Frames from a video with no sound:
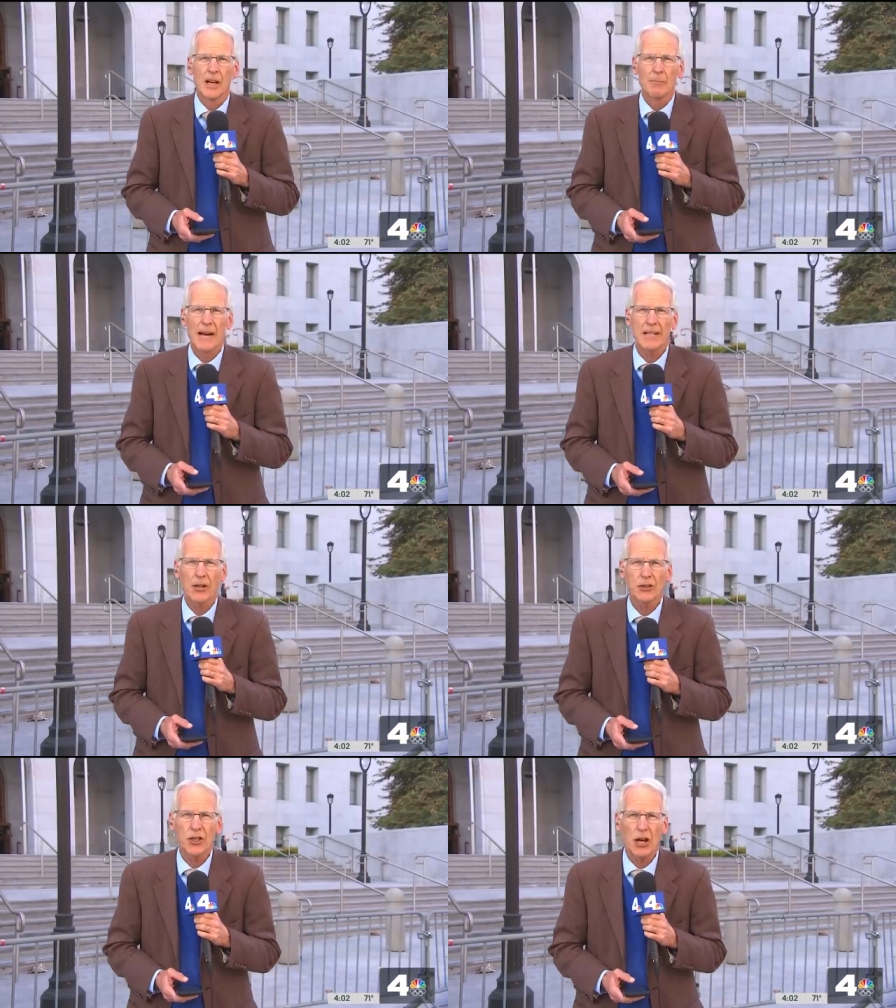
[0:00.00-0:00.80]

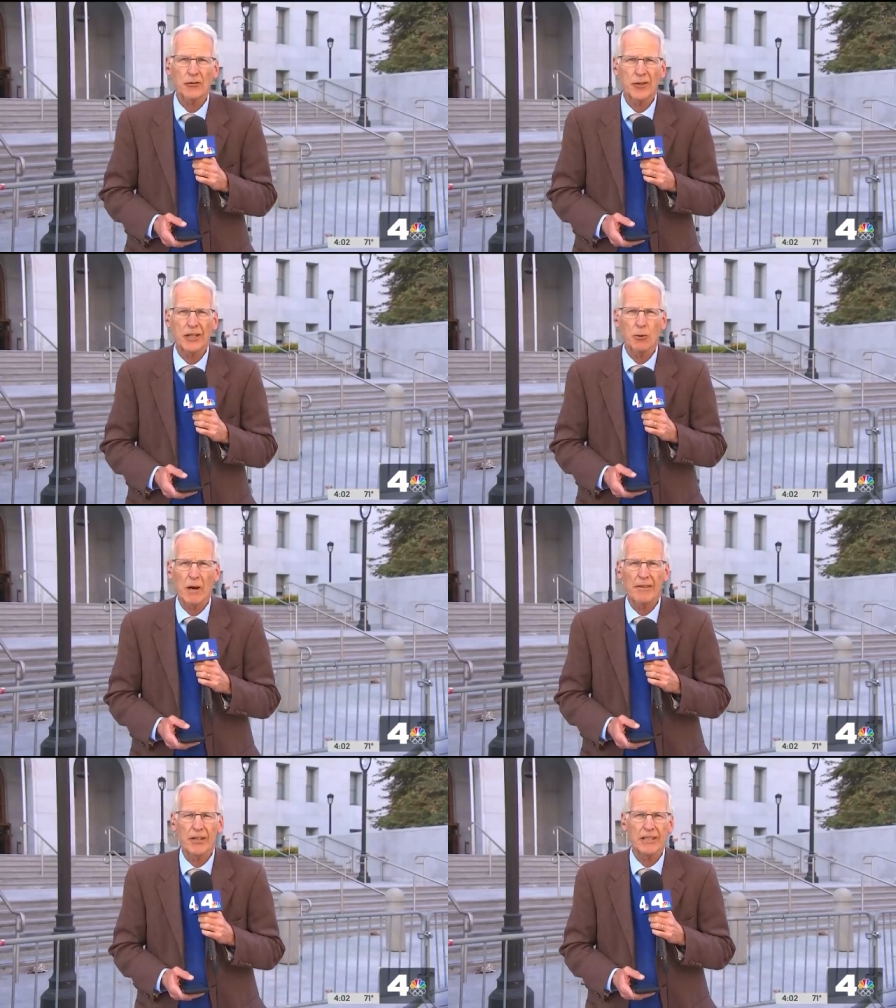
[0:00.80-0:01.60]
Michael Sheriff
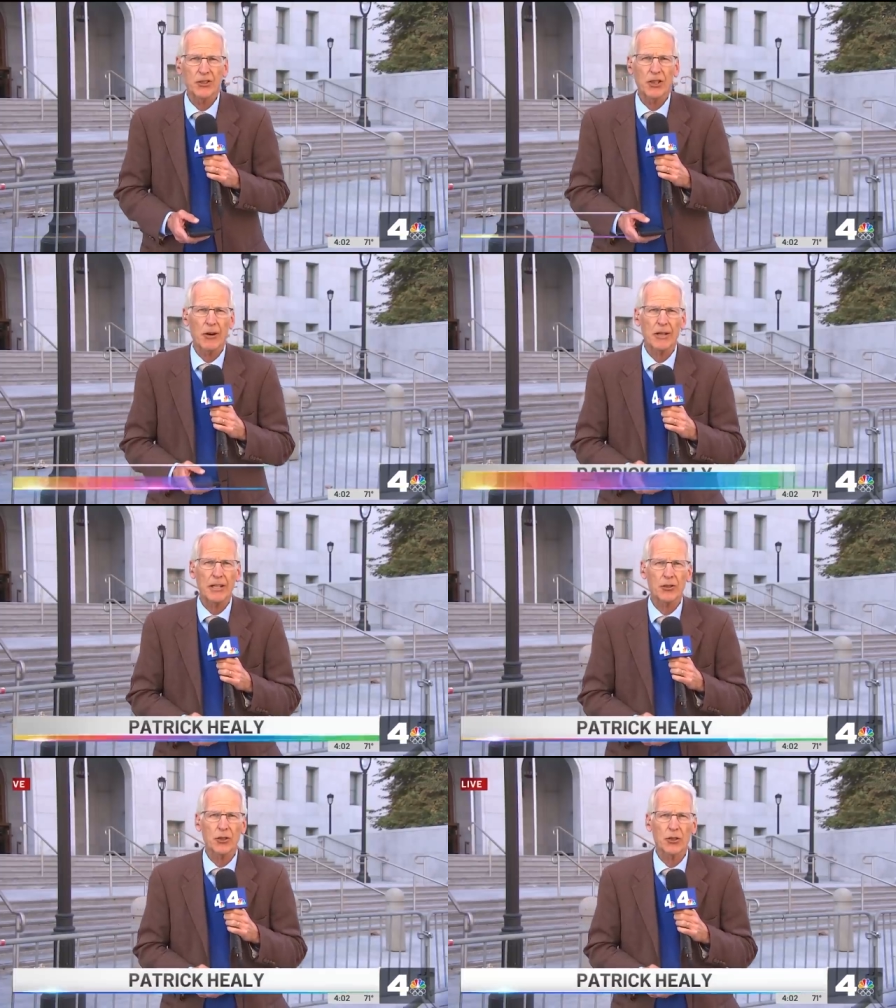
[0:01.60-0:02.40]
in sharing
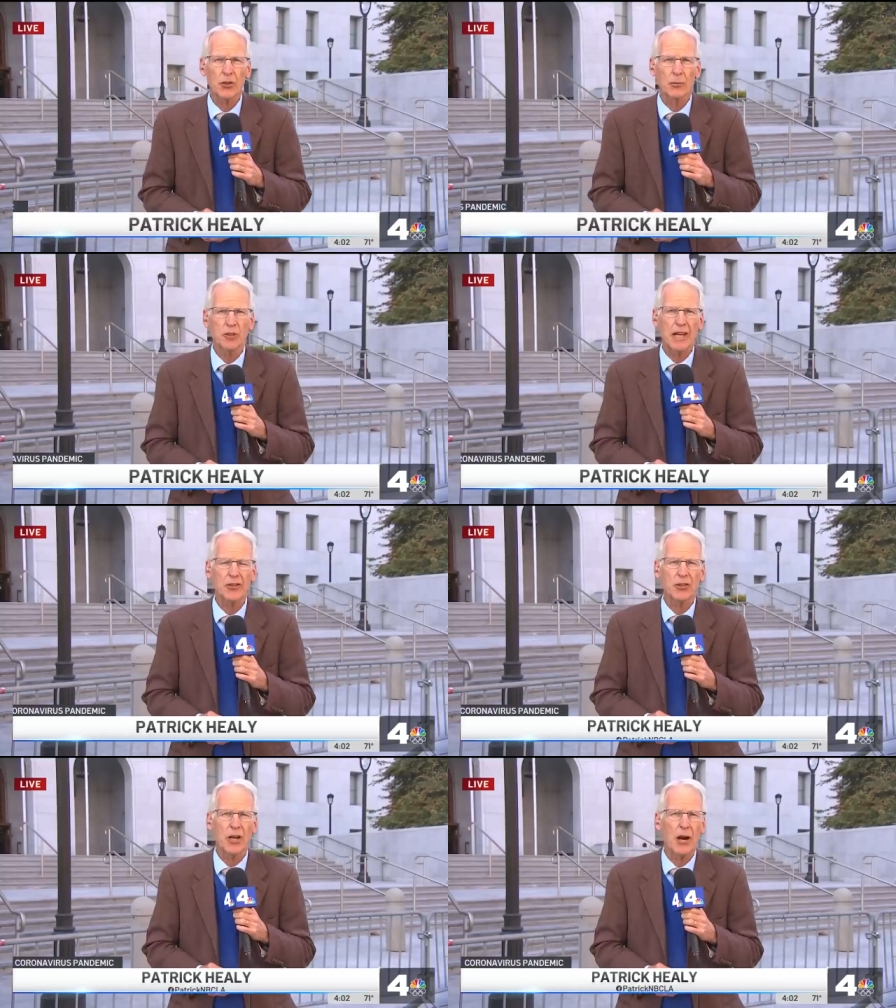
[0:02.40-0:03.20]
his uh, doomsday
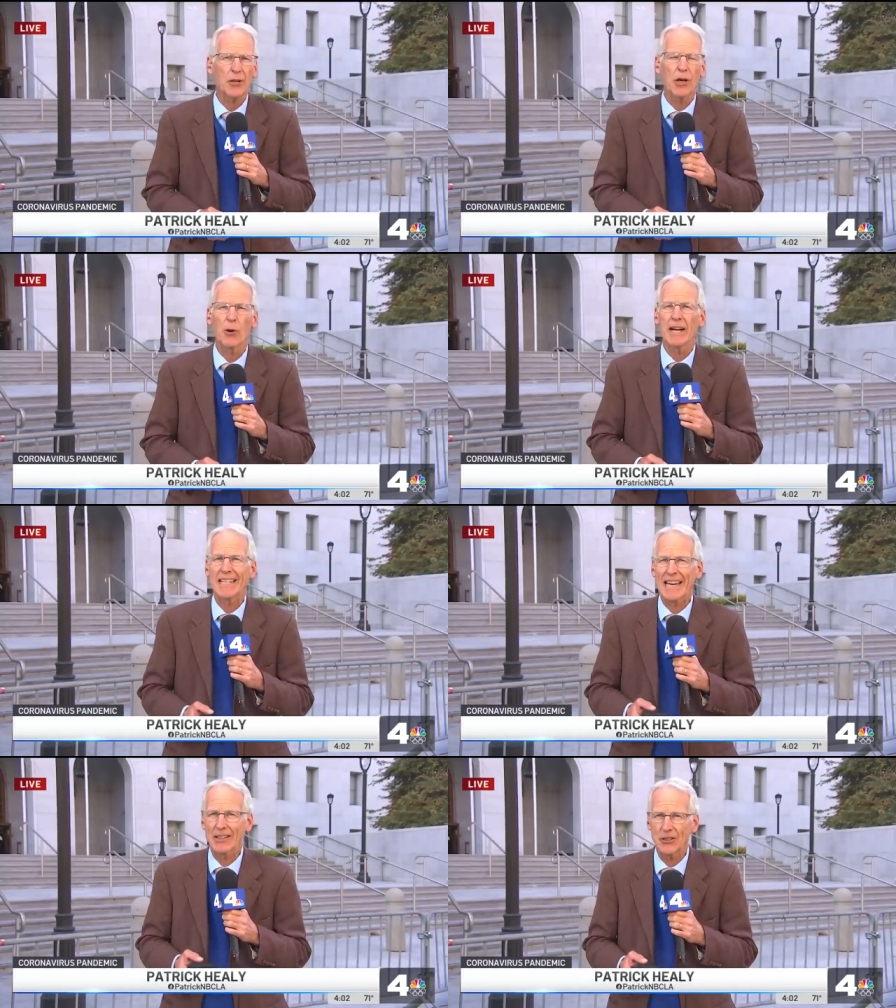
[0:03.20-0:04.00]
scenario
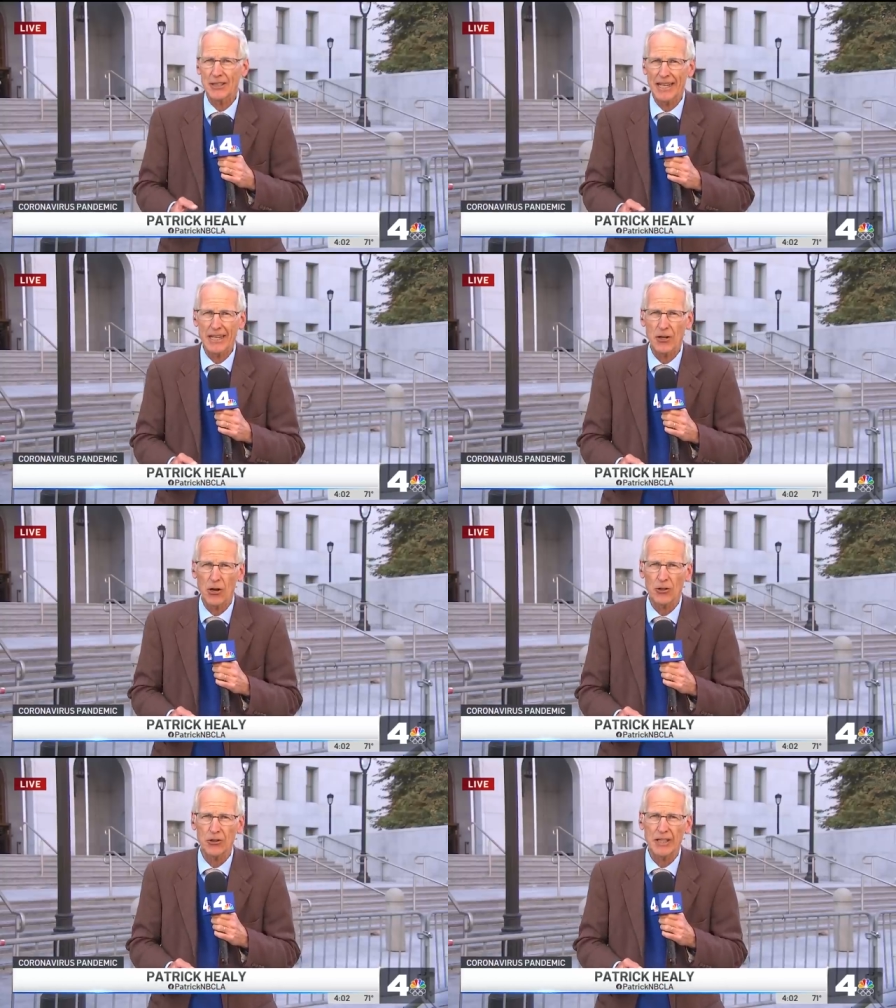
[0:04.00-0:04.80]
again today
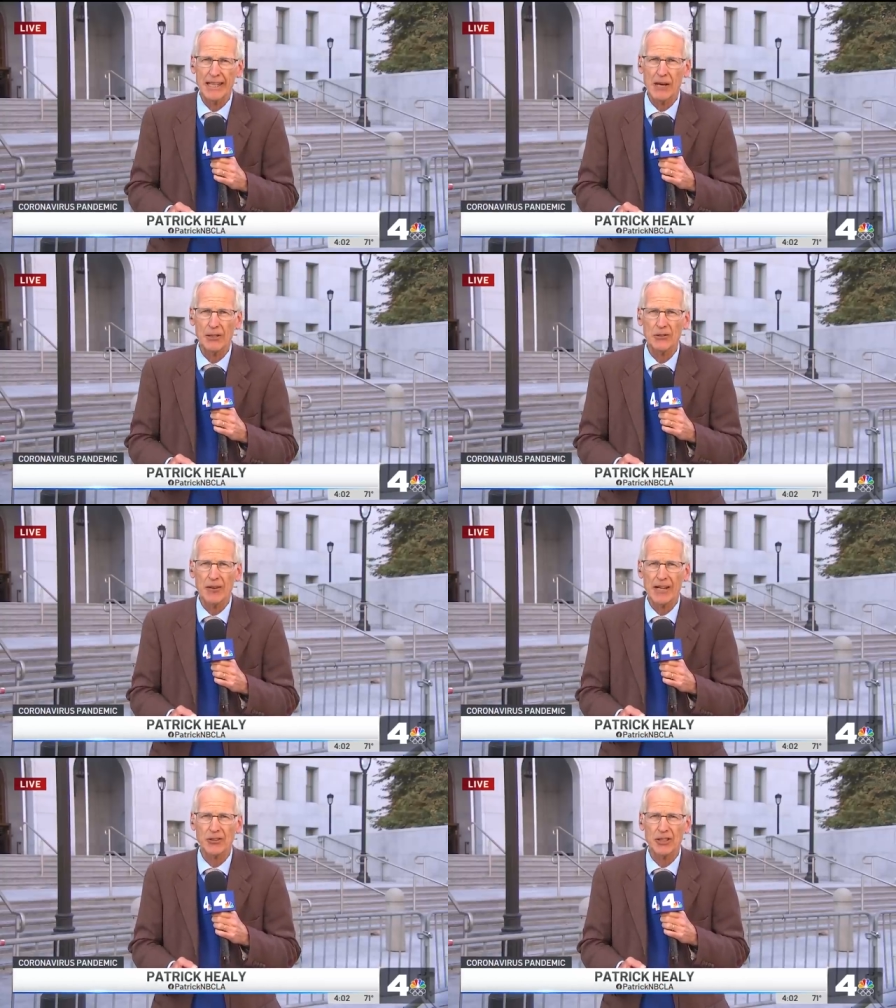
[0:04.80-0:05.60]
calls the county's
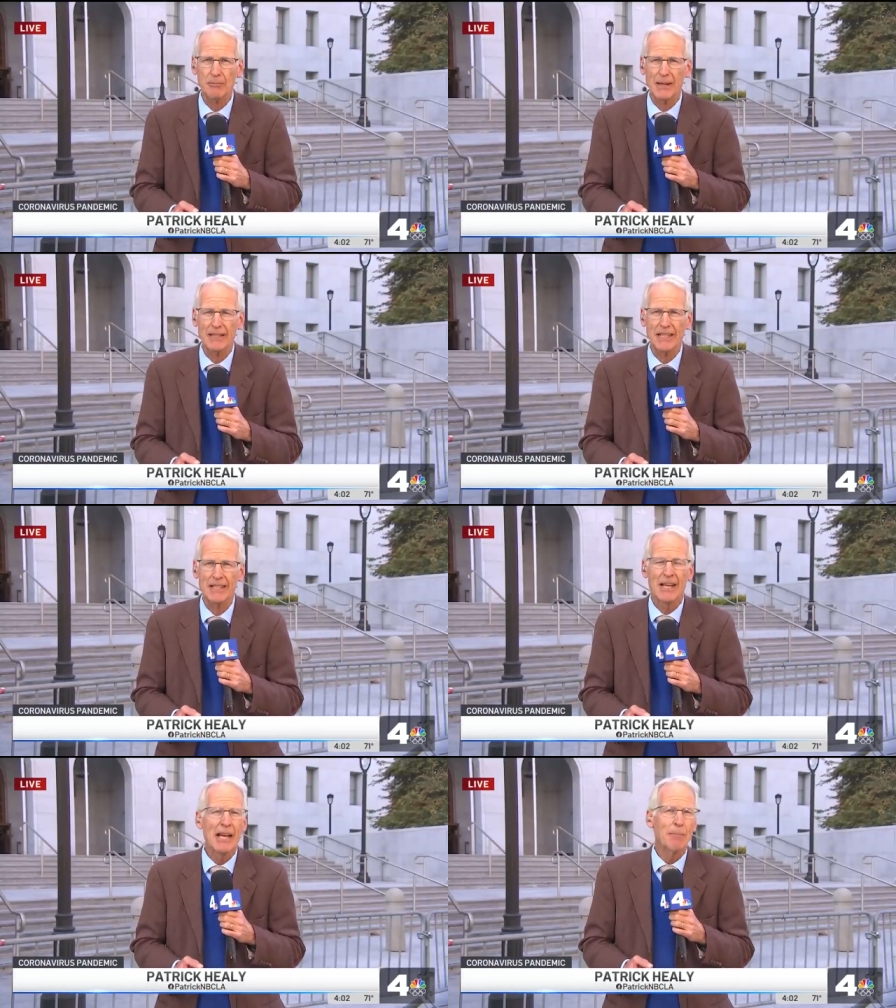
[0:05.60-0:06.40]
vaccine mandate